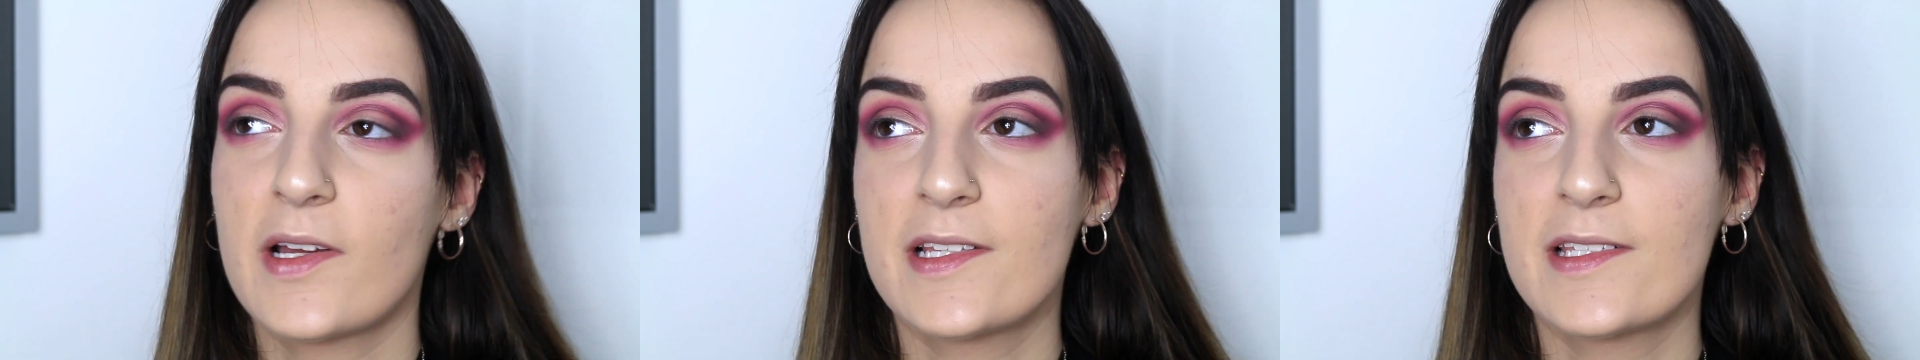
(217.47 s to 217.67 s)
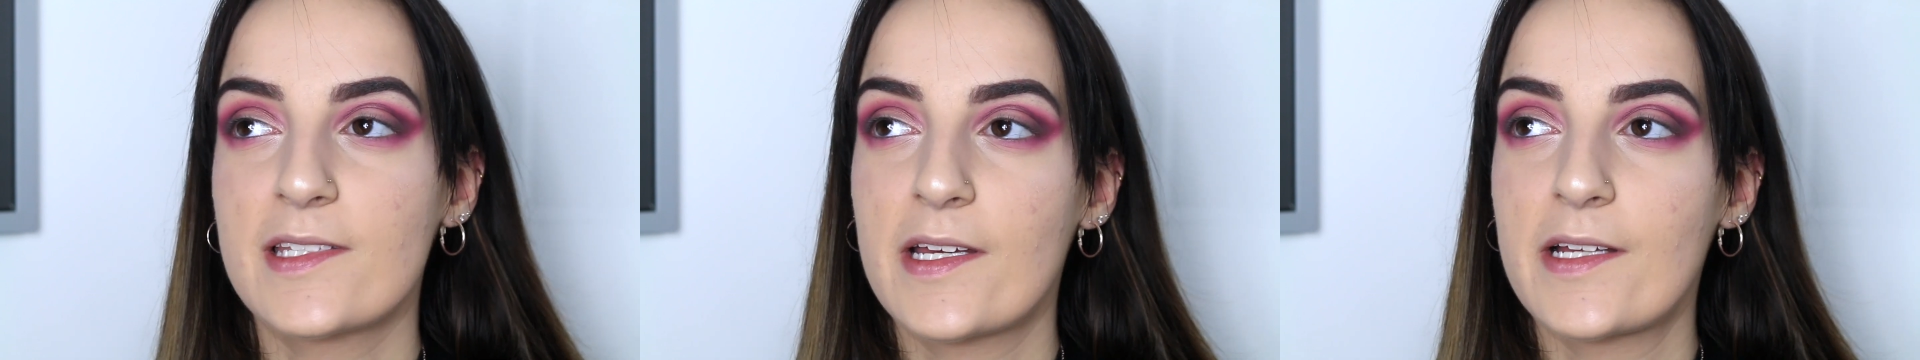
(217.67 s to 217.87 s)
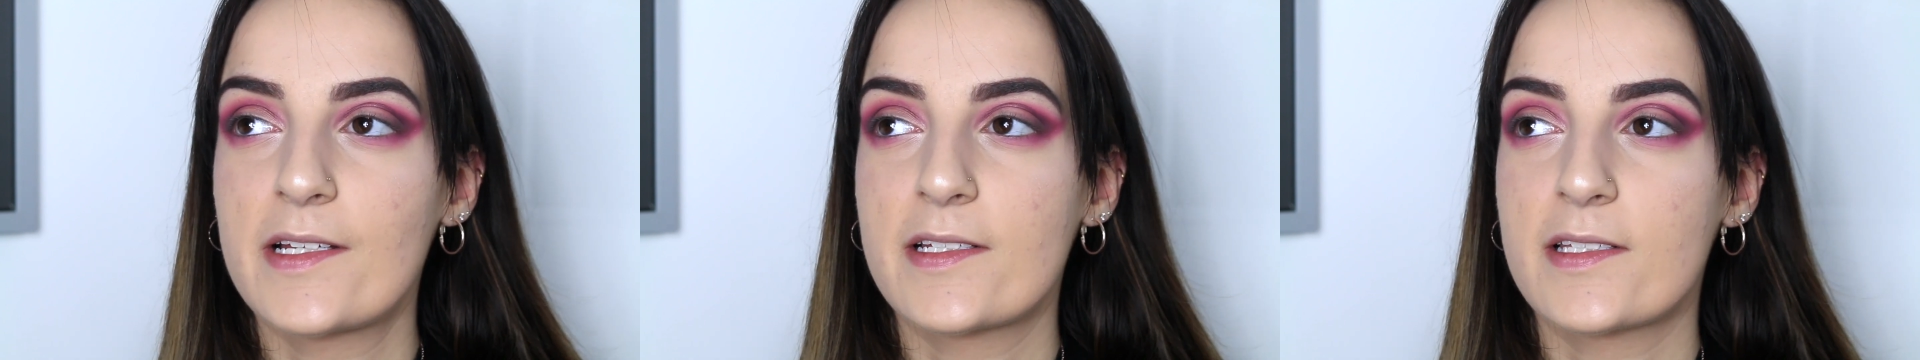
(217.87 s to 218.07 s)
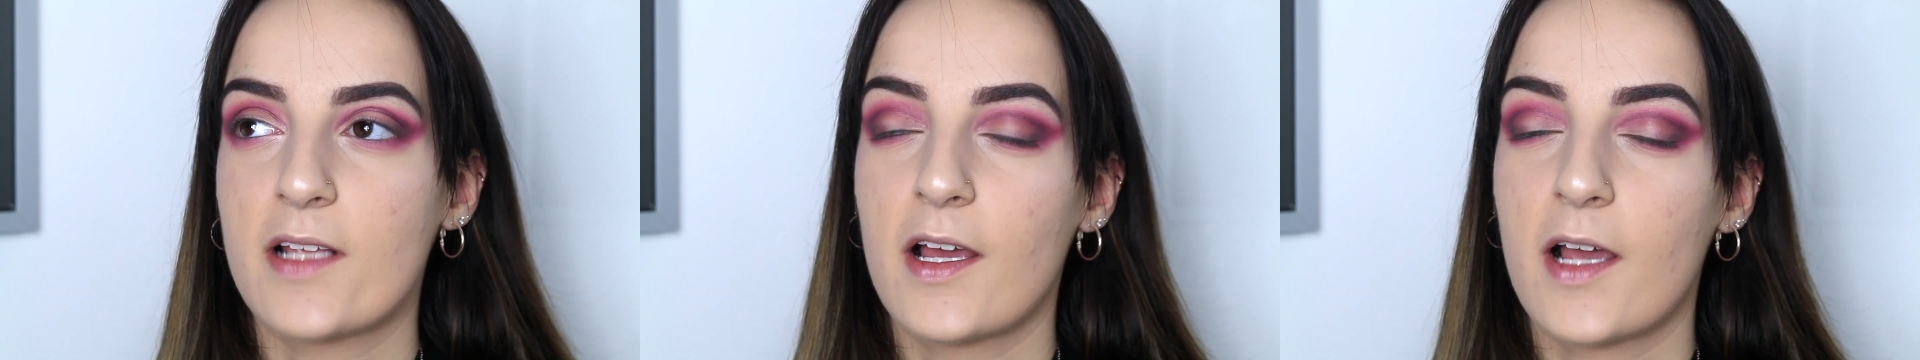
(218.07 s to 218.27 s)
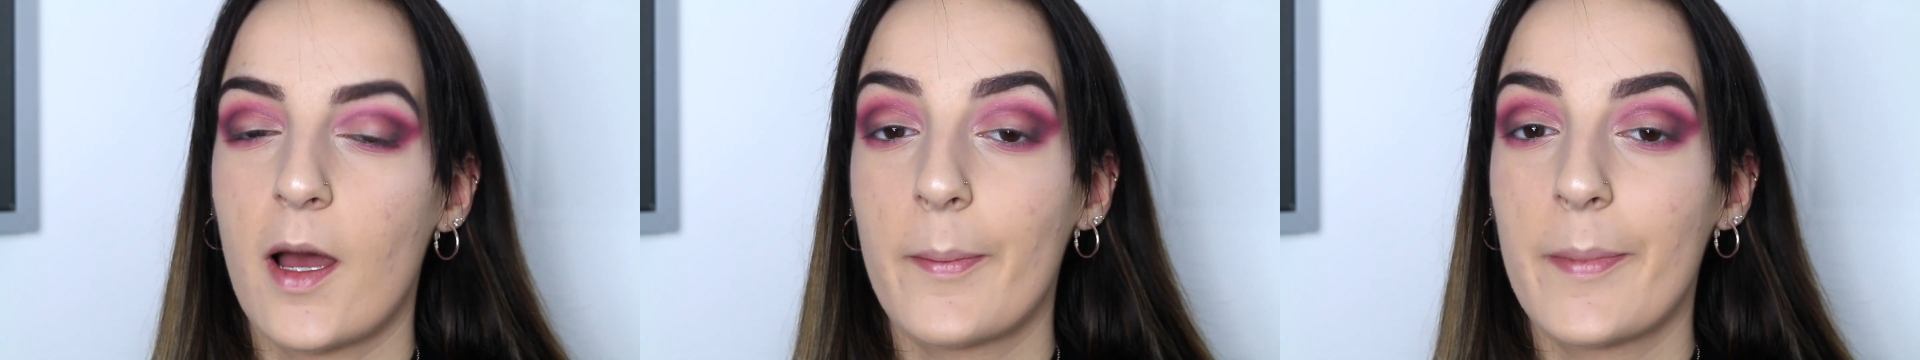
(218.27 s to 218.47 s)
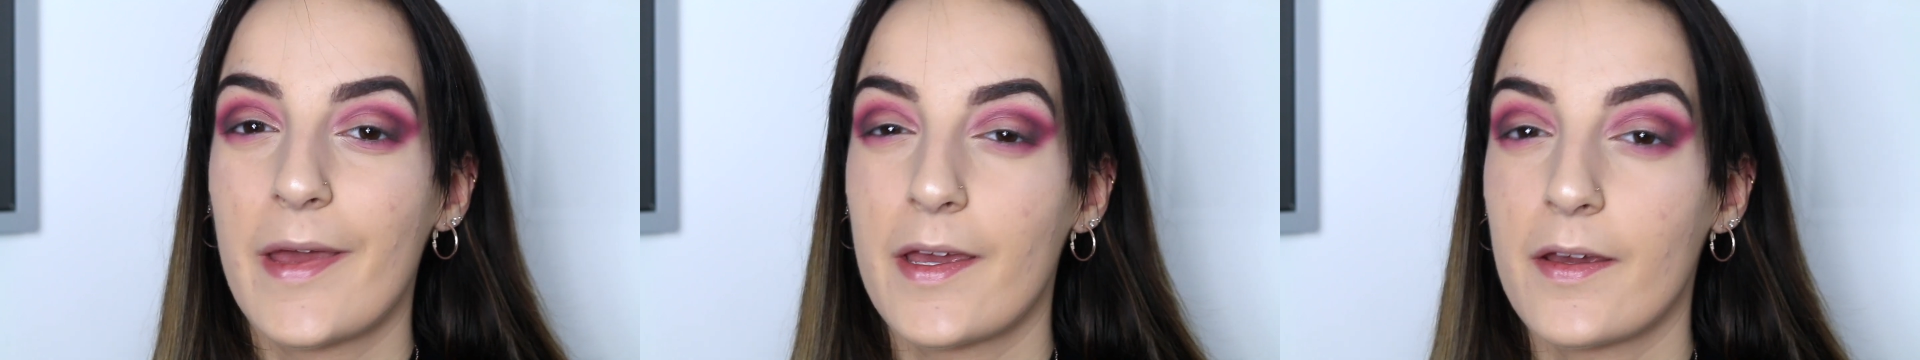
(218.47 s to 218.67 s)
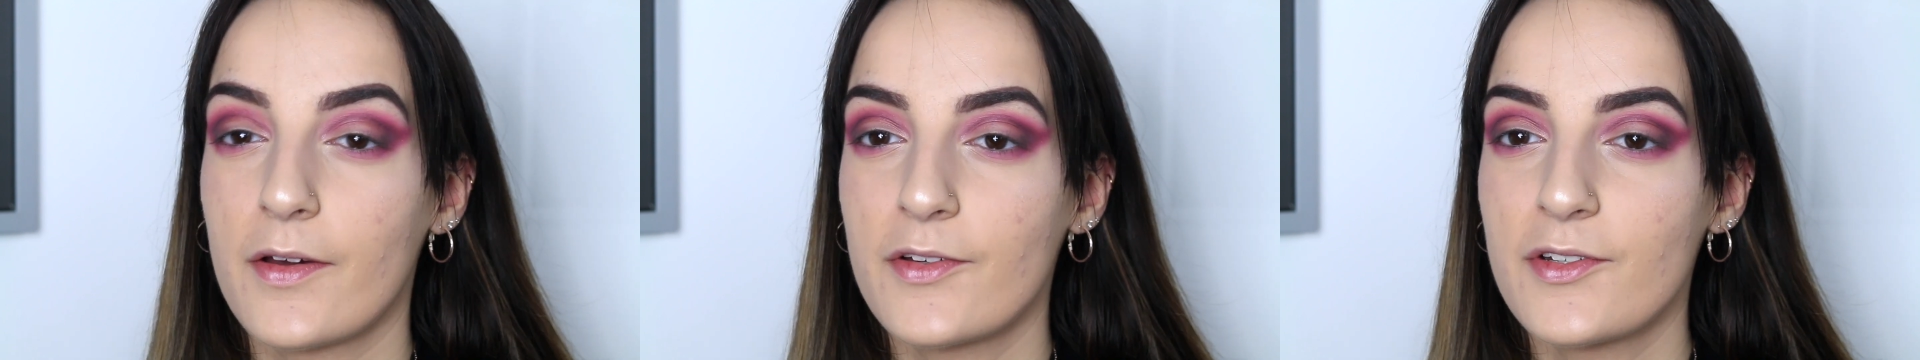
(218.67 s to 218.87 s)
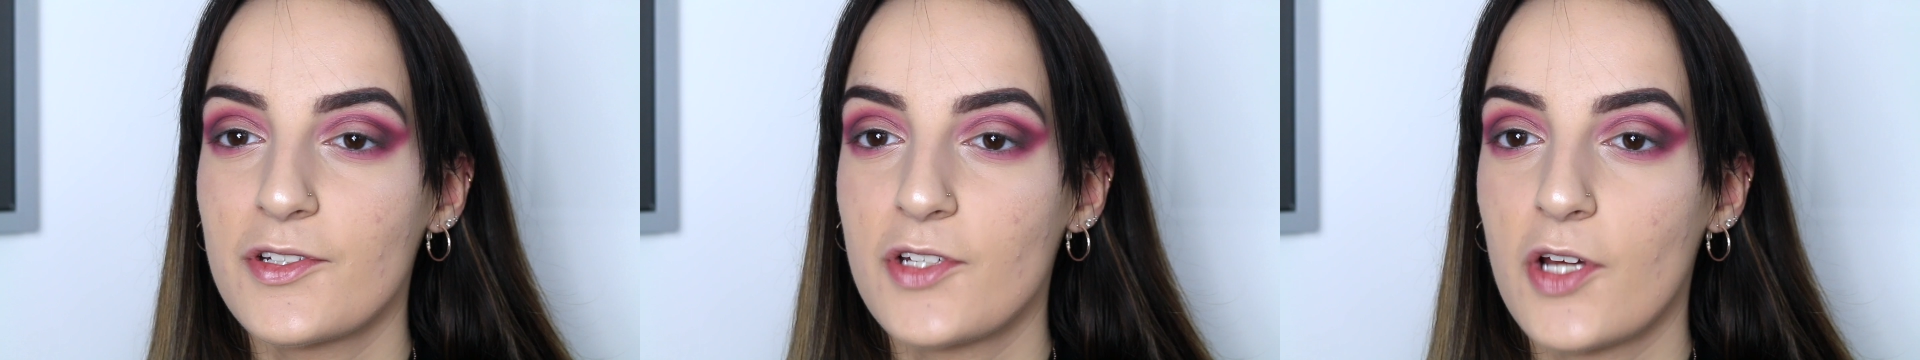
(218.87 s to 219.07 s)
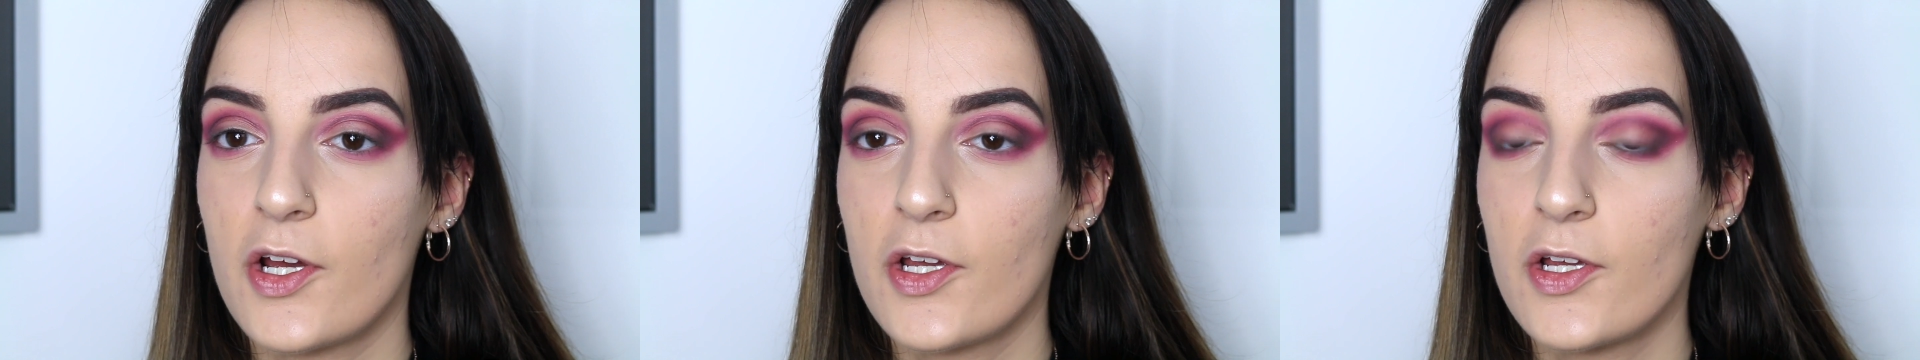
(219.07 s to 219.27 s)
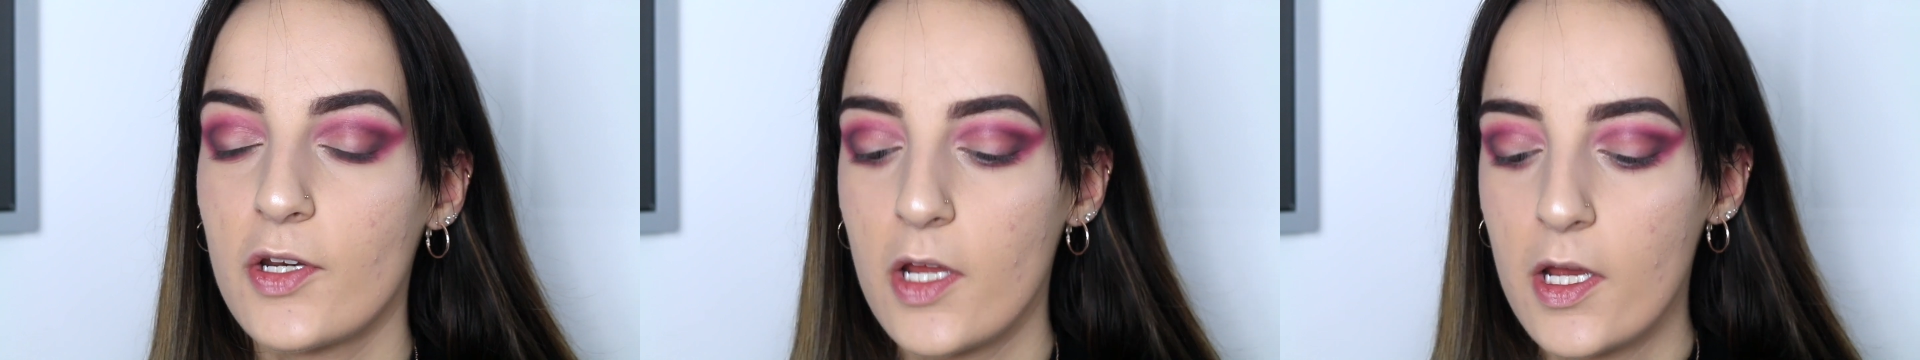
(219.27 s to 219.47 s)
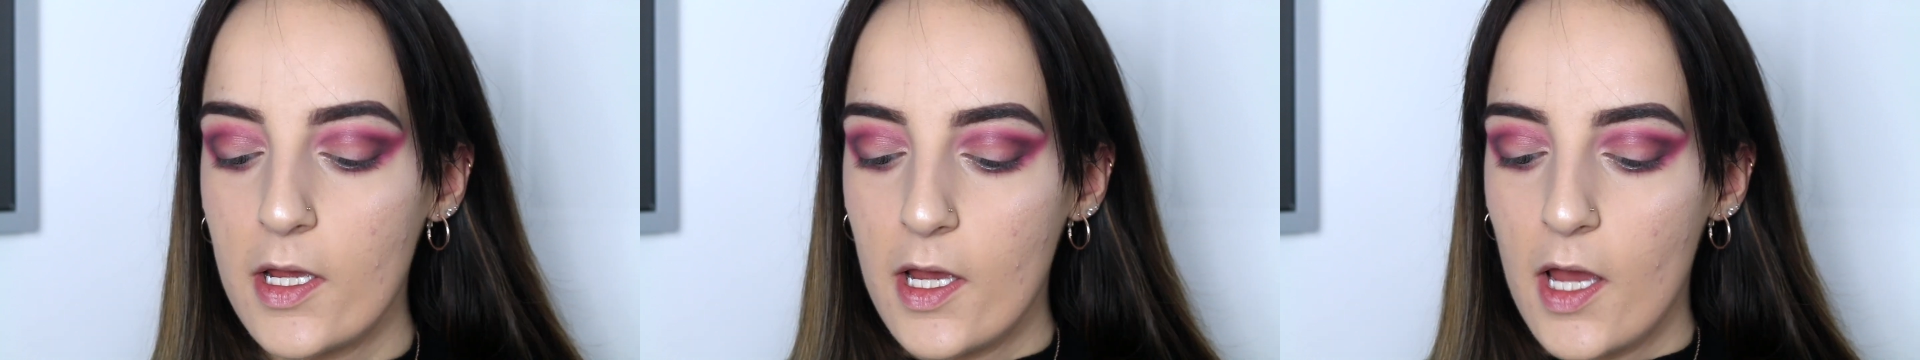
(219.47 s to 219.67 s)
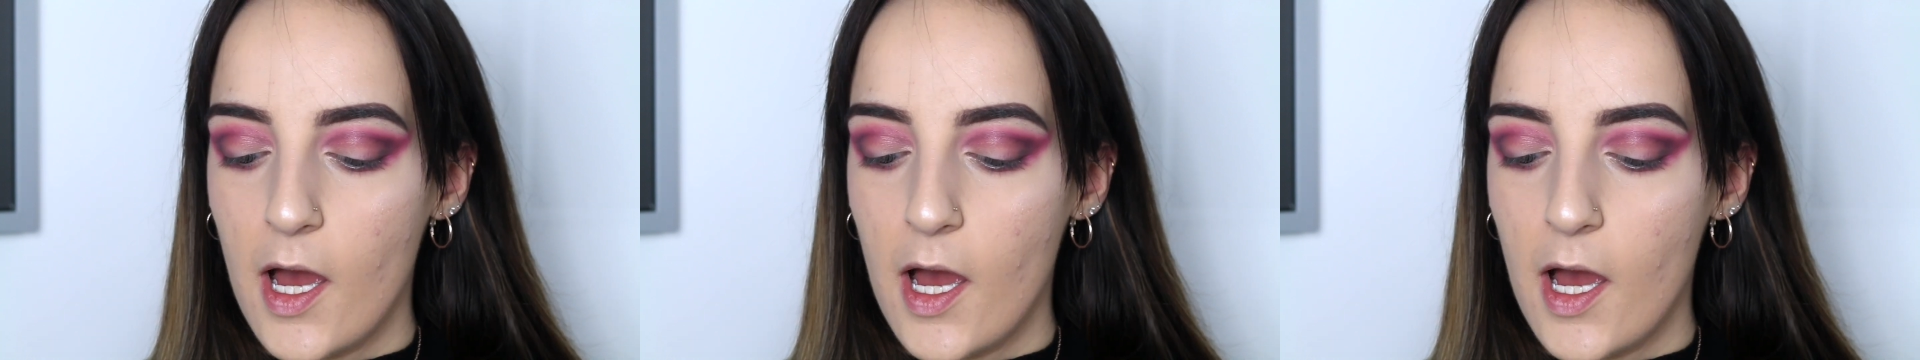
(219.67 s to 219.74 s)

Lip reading: concealer is like a pink undertone.